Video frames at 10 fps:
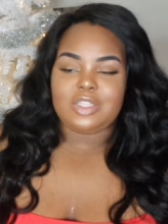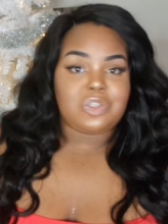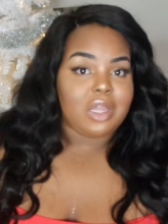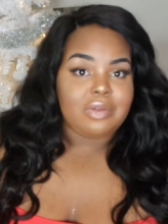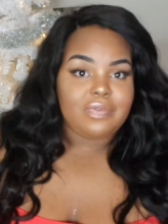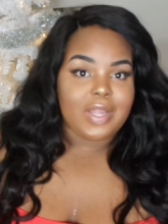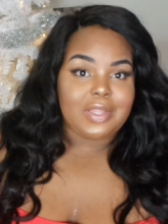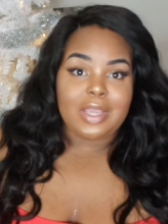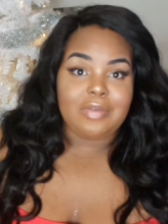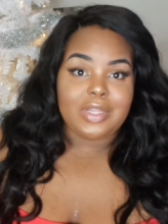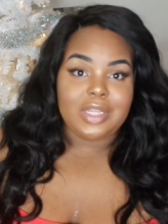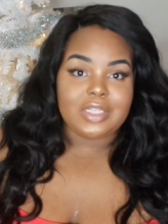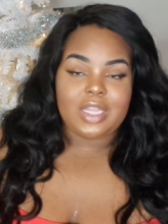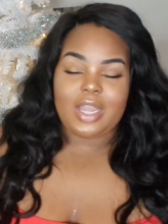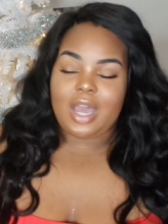stuff. I think
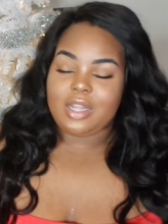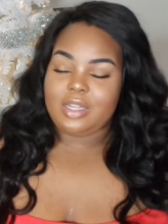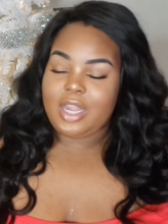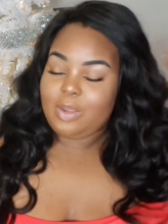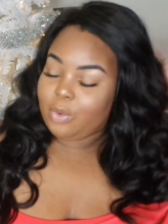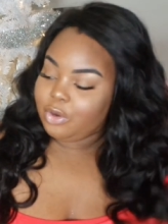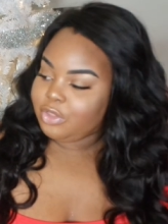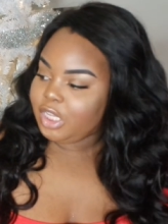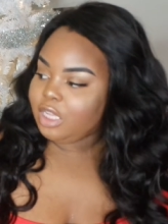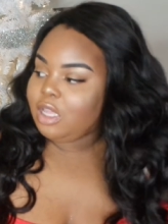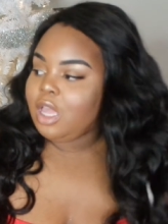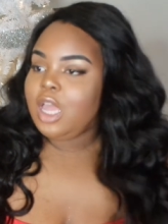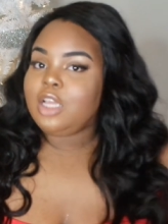everything is like holiday worthy.